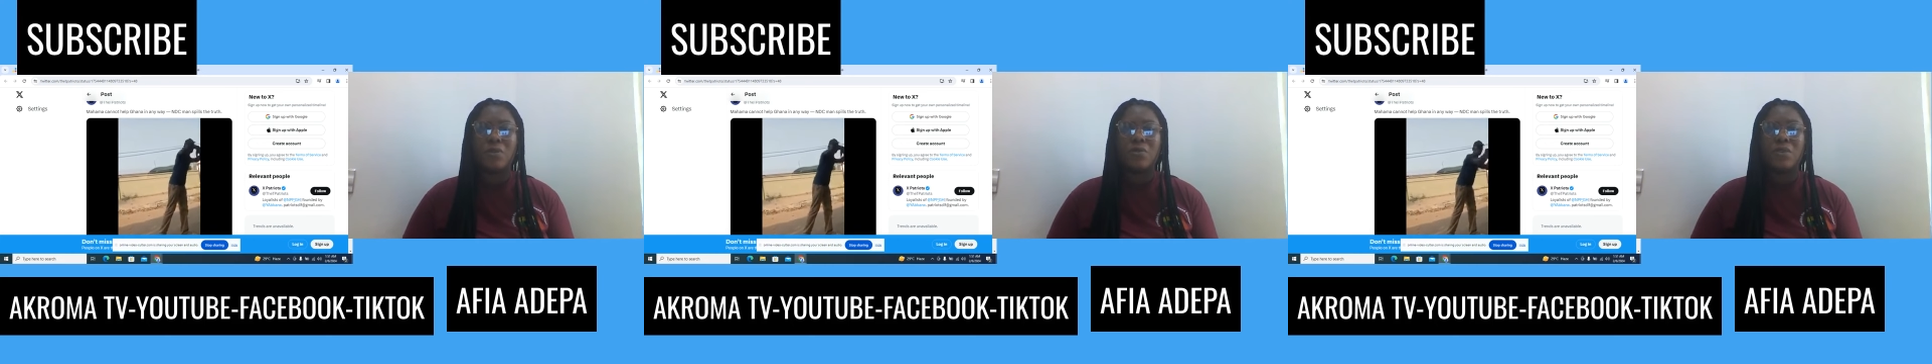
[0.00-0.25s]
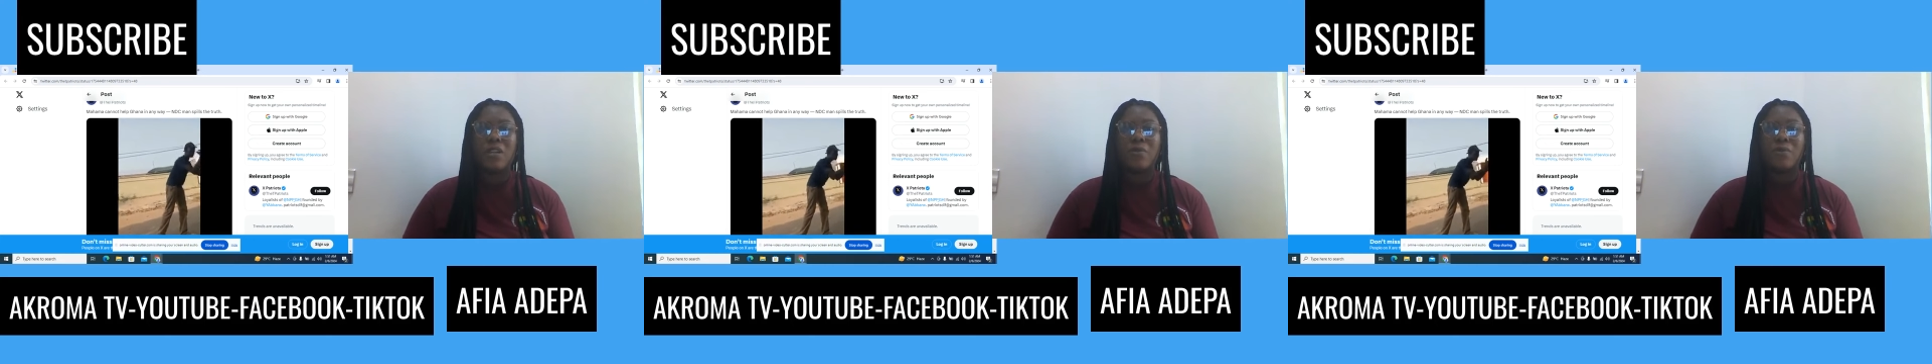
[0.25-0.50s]

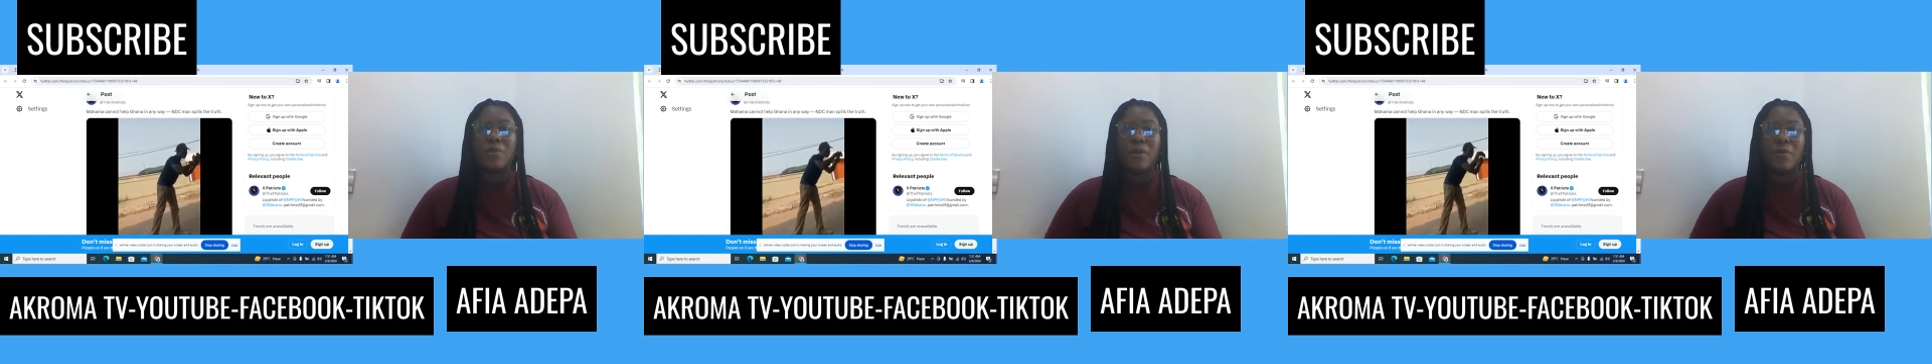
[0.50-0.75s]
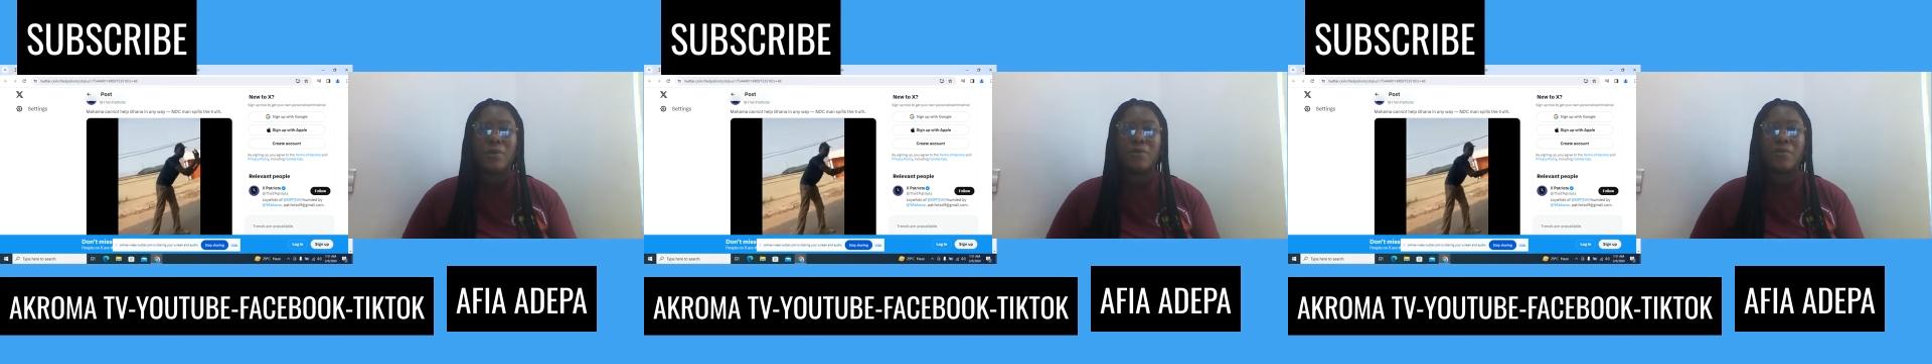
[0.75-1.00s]
son, and Ukraine
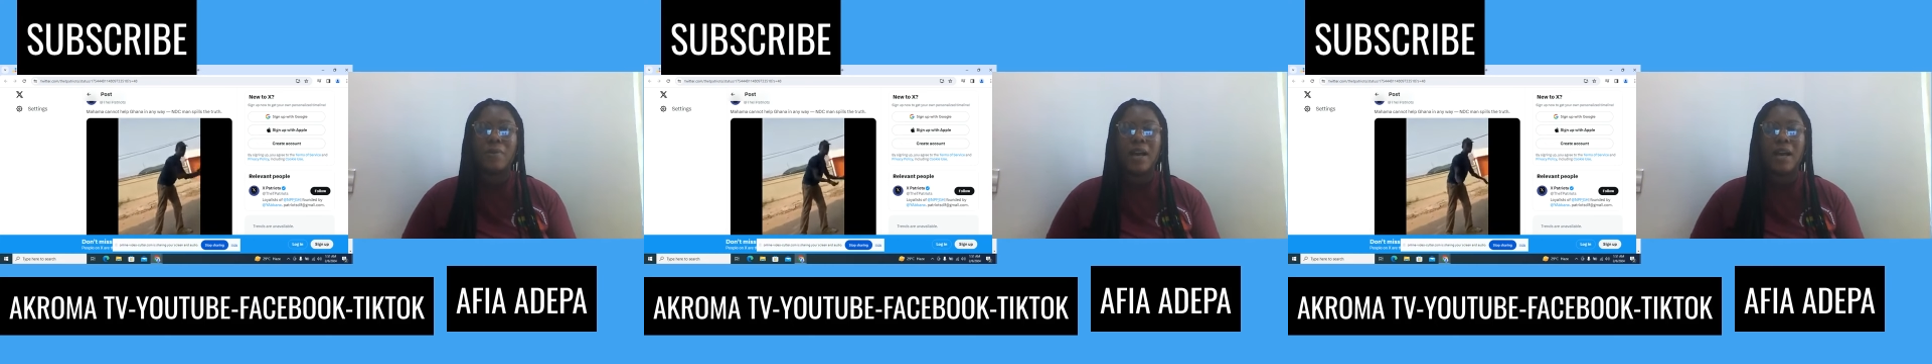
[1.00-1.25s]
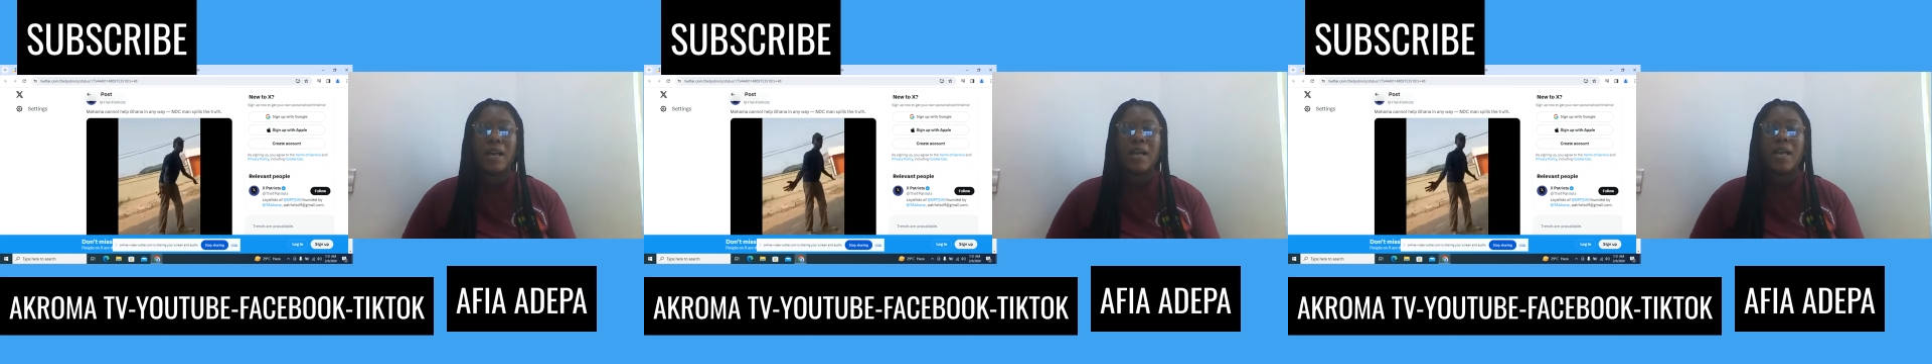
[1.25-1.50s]
on
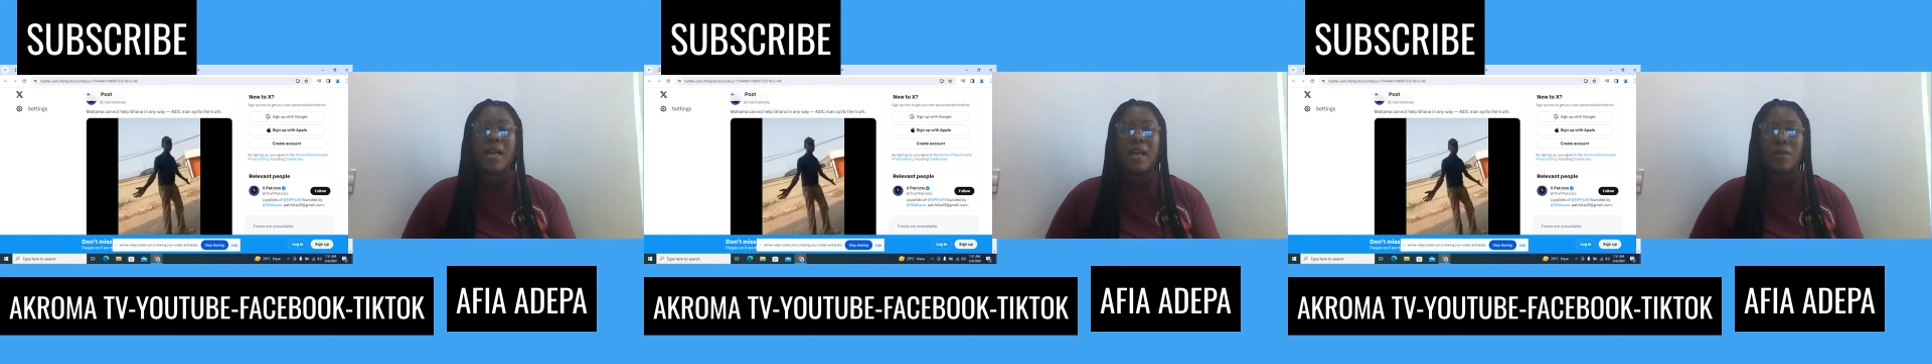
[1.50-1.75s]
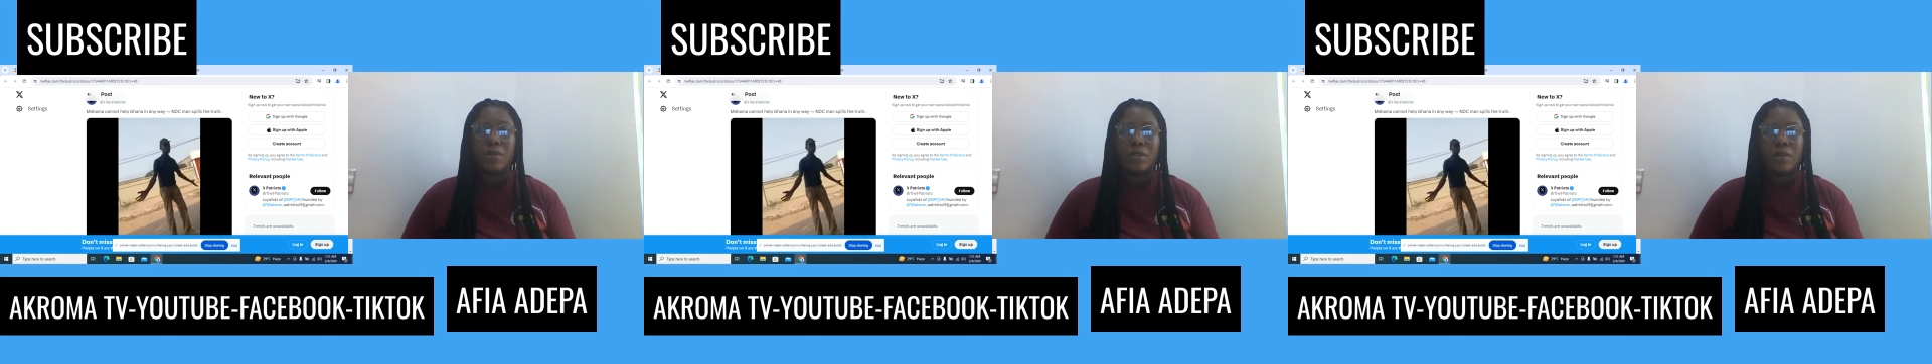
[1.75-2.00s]
ma,
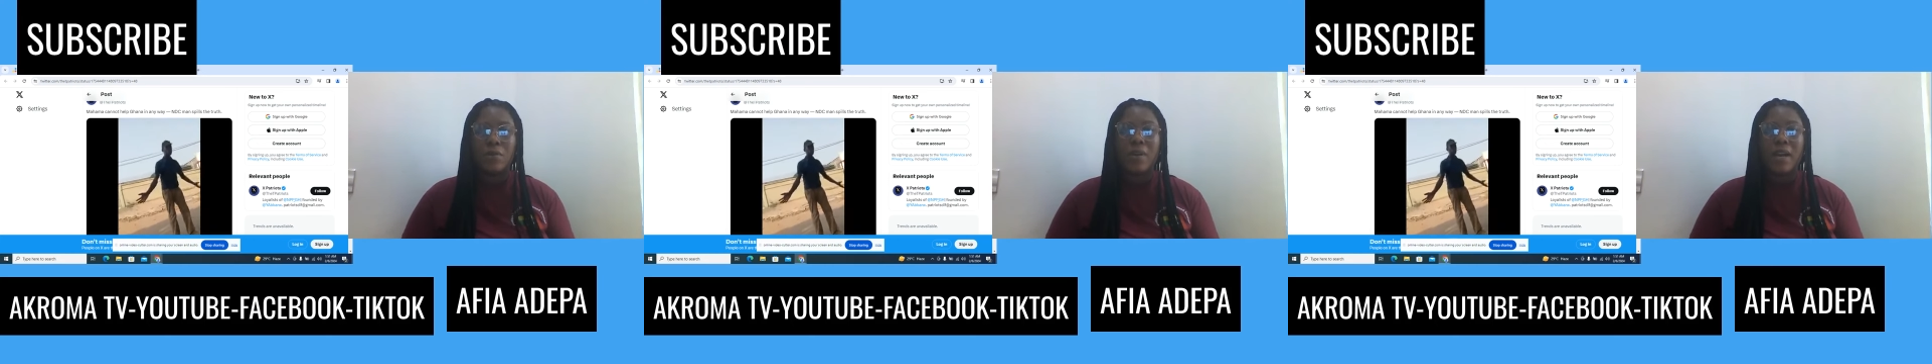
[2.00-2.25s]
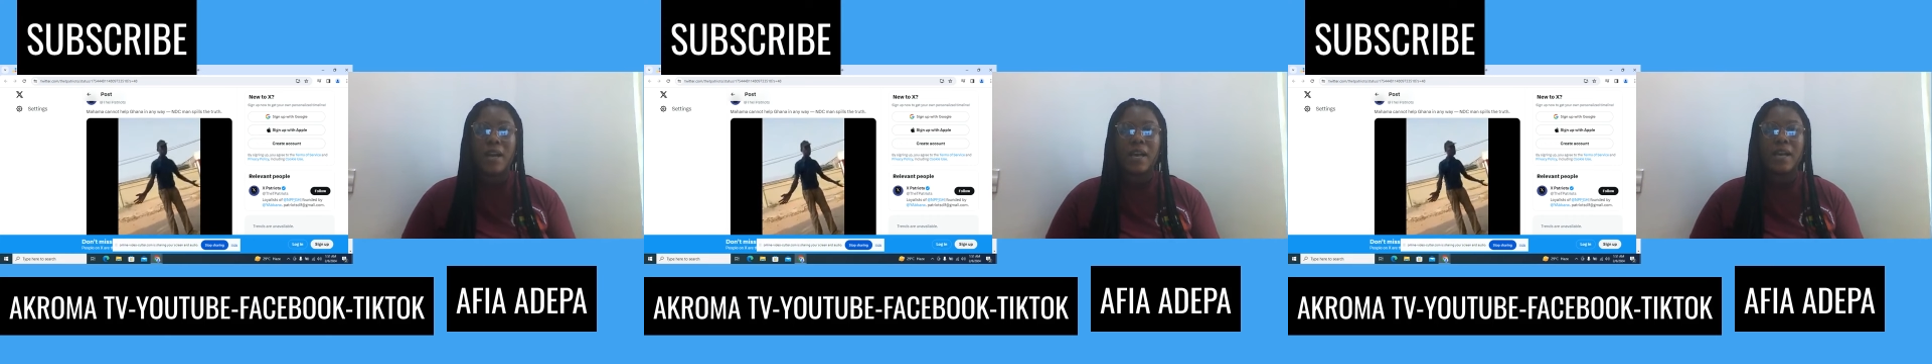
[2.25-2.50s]
it was so
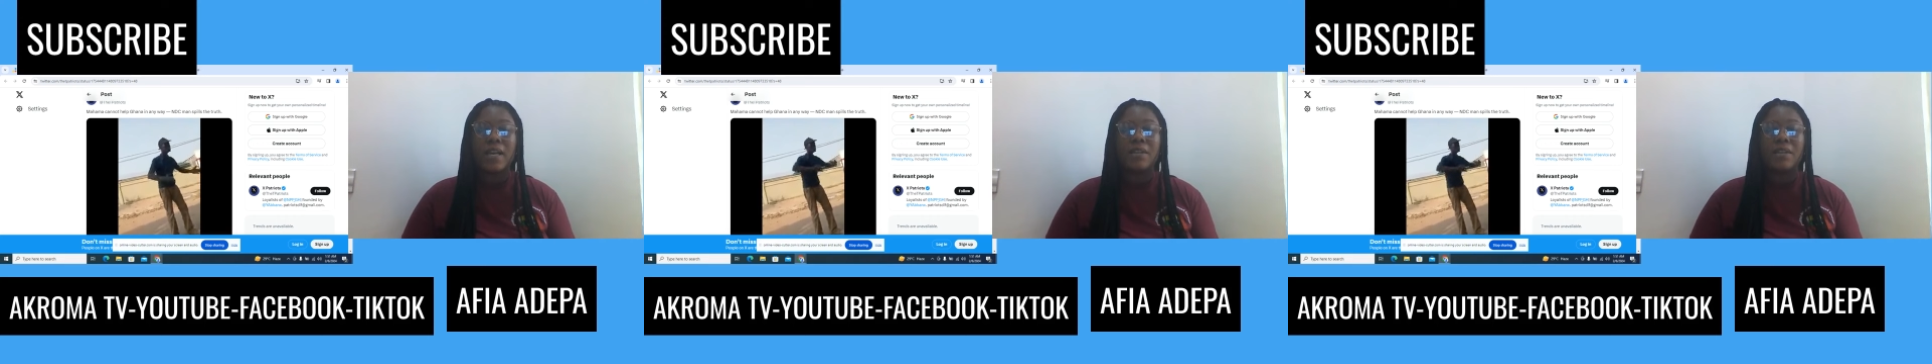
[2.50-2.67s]
can.